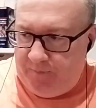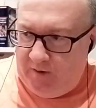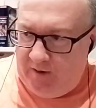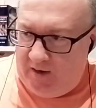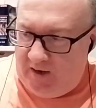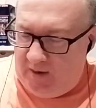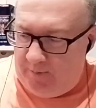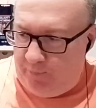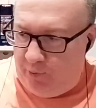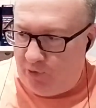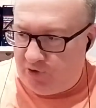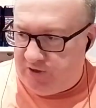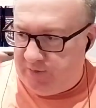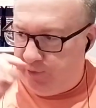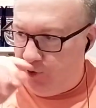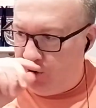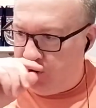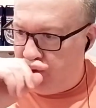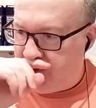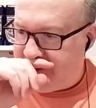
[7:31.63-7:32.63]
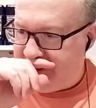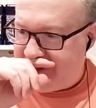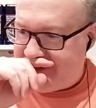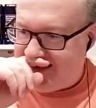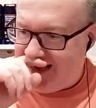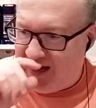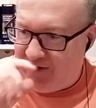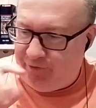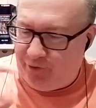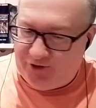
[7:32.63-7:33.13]
He puts the ball out to
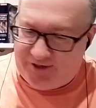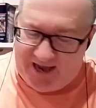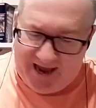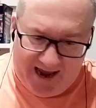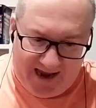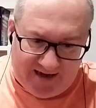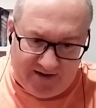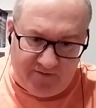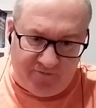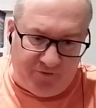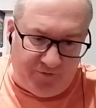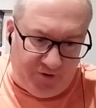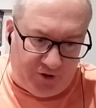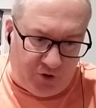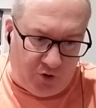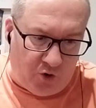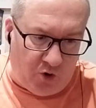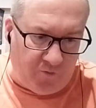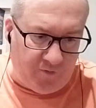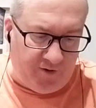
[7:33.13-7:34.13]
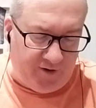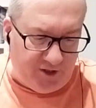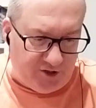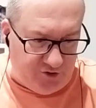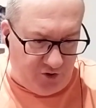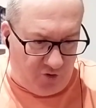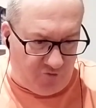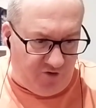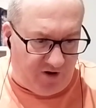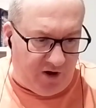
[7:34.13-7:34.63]
Tav, who's heading for the corner. He's
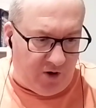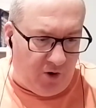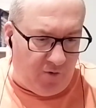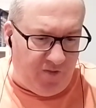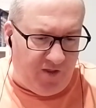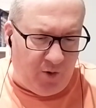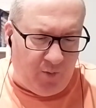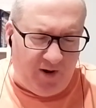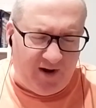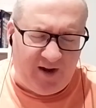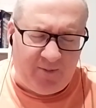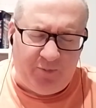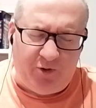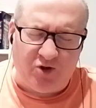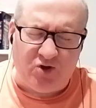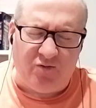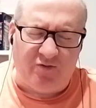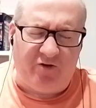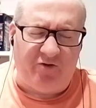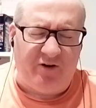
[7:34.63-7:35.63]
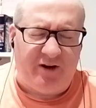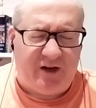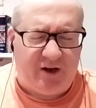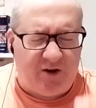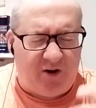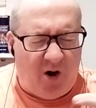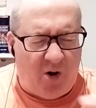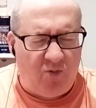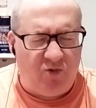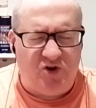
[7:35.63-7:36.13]
right on the wing and puts over a really
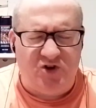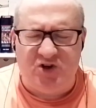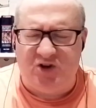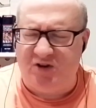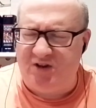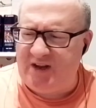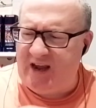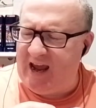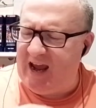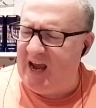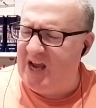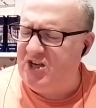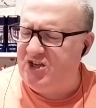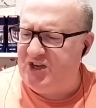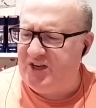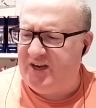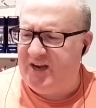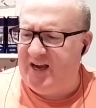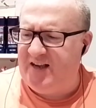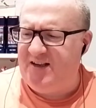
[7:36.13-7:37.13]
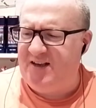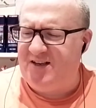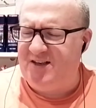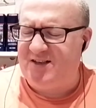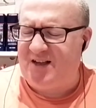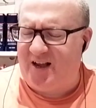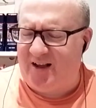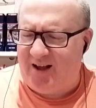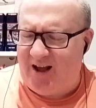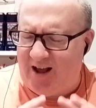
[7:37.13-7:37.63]
cultured, educated,
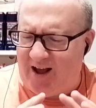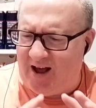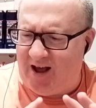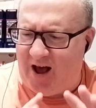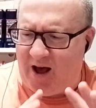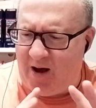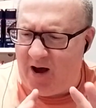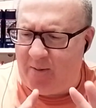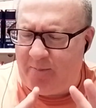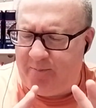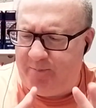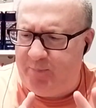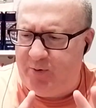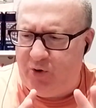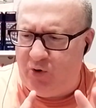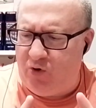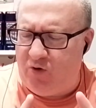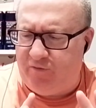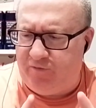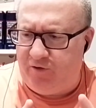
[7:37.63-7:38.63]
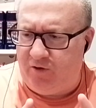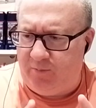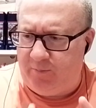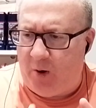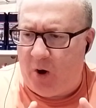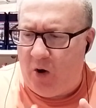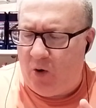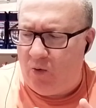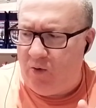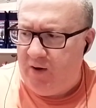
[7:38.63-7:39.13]
just a beautiful
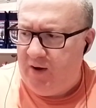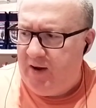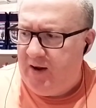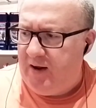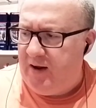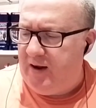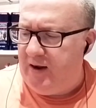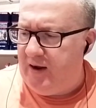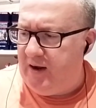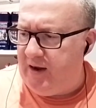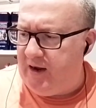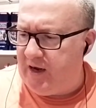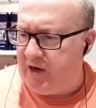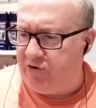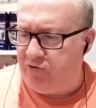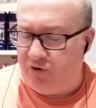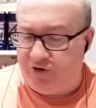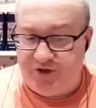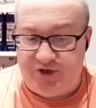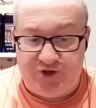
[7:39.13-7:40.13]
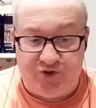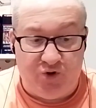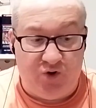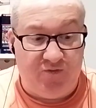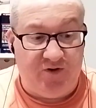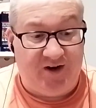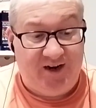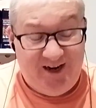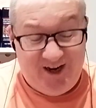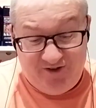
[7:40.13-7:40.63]
ball. He crosses
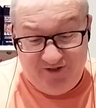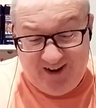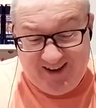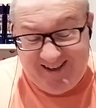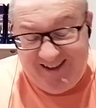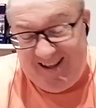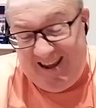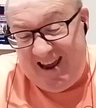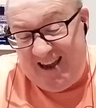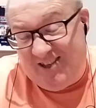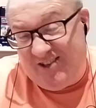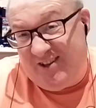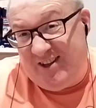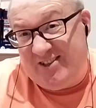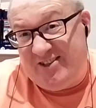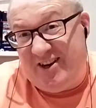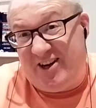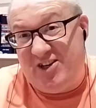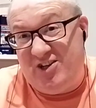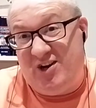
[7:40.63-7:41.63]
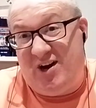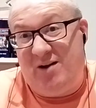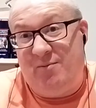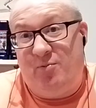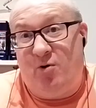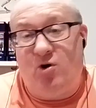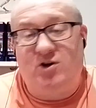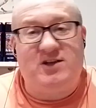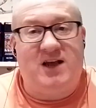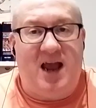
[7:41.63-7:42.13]
over right to the edge of the 6-yard
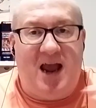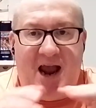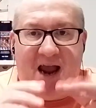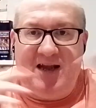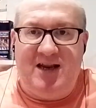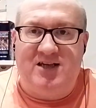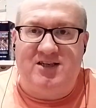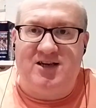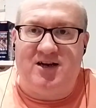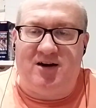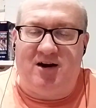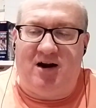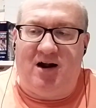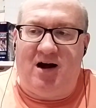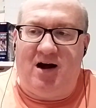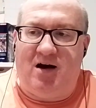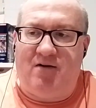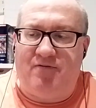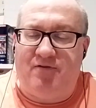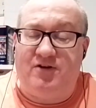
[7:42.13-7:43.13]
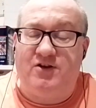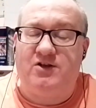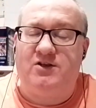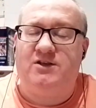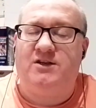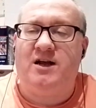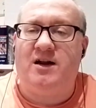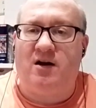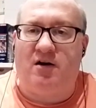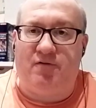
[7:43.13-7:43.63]
box. Any centre half,
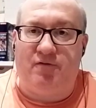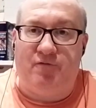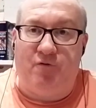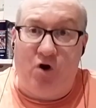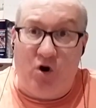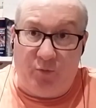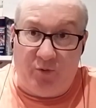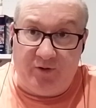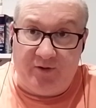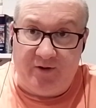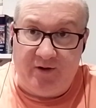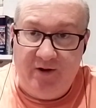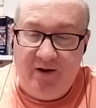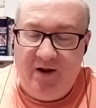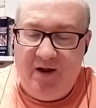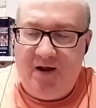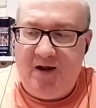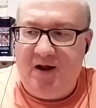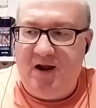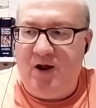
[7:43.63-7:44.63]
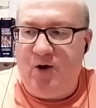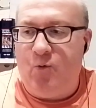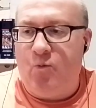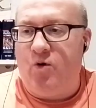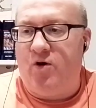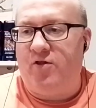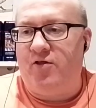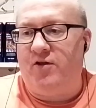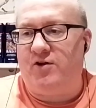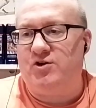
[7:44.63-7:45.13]
centre forward,
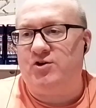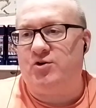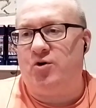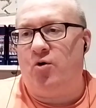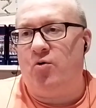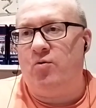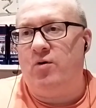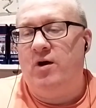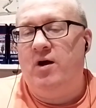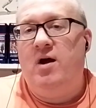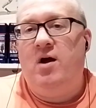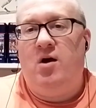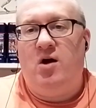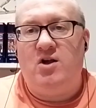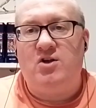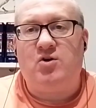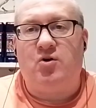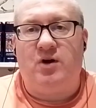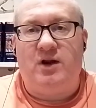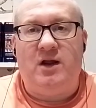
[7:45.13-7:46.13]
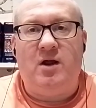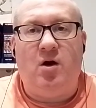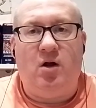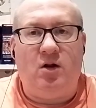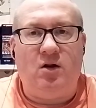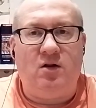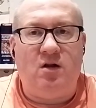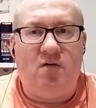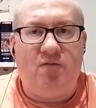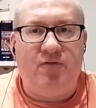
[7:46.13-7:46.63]
worth their salt is going to
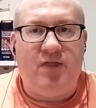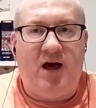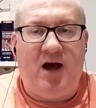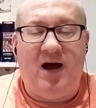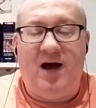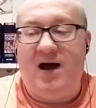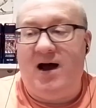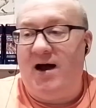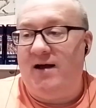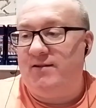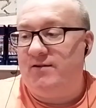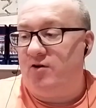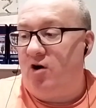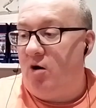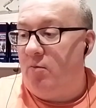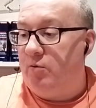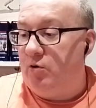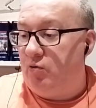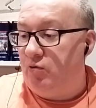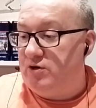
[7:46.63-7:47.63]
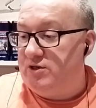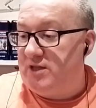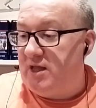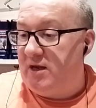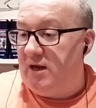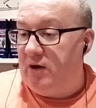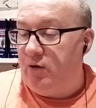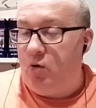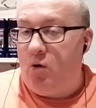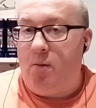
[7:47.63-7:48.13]
love that, and up goes
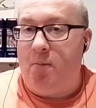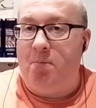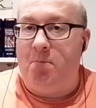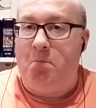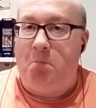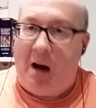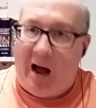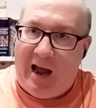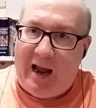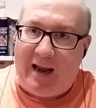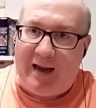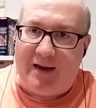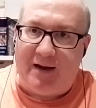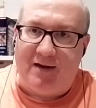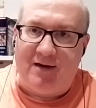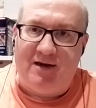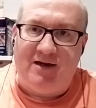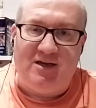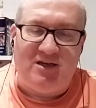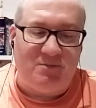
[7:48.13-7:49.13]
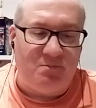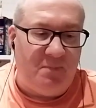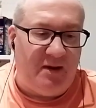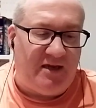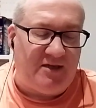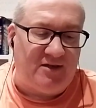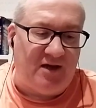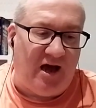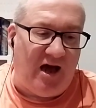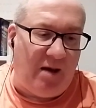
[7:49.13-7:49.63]
Danilo. Bang! He just
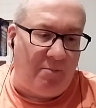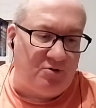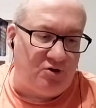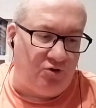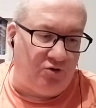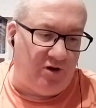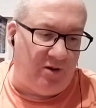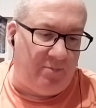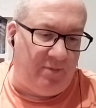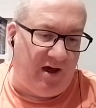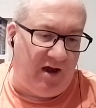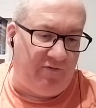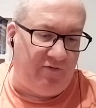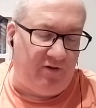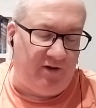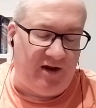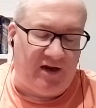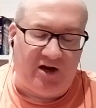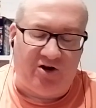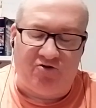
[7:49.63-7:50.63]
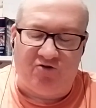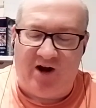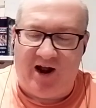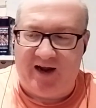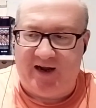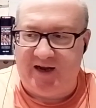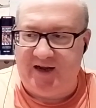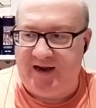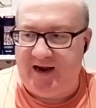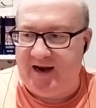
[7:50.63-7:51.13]
meets it absolutely perfectly.
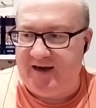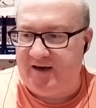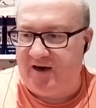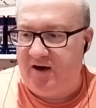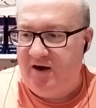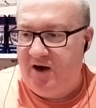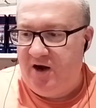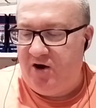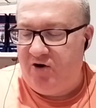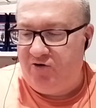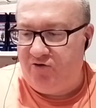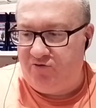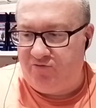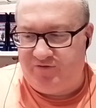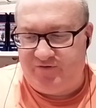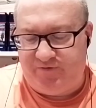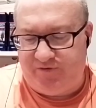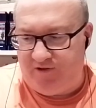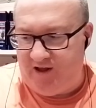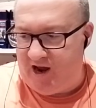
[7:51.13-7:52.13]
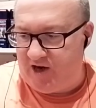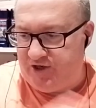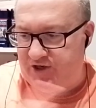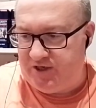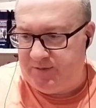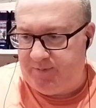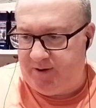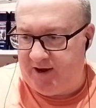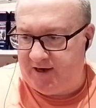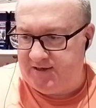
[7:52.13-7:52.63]
Cracking header,
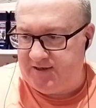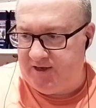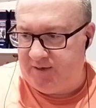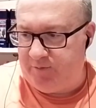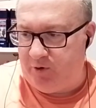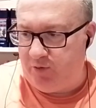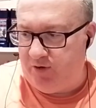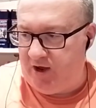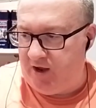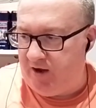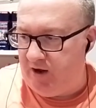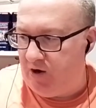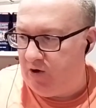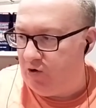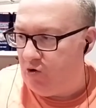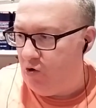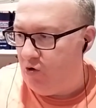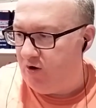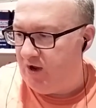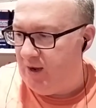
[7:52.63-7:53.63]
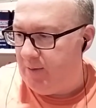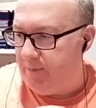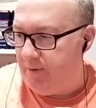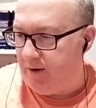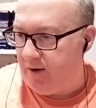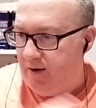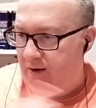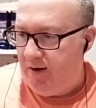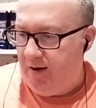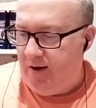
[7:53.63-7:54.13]
flashes past their Bulgarian
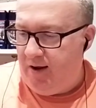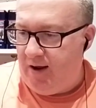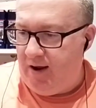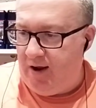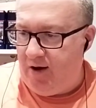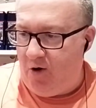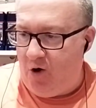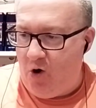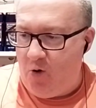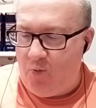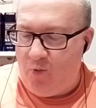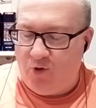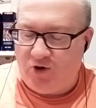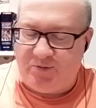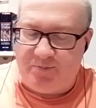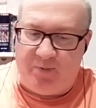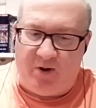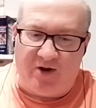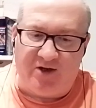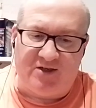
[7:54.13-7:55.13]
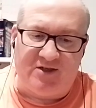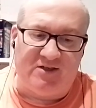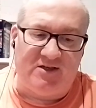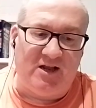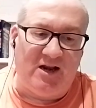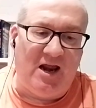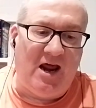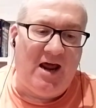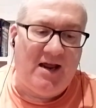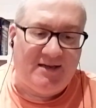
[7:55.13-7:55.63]
goalkeeper, almost busts
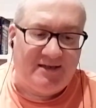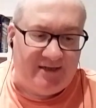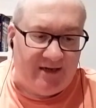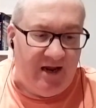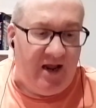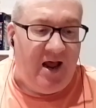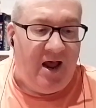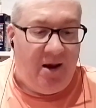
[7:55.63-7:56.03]
the net.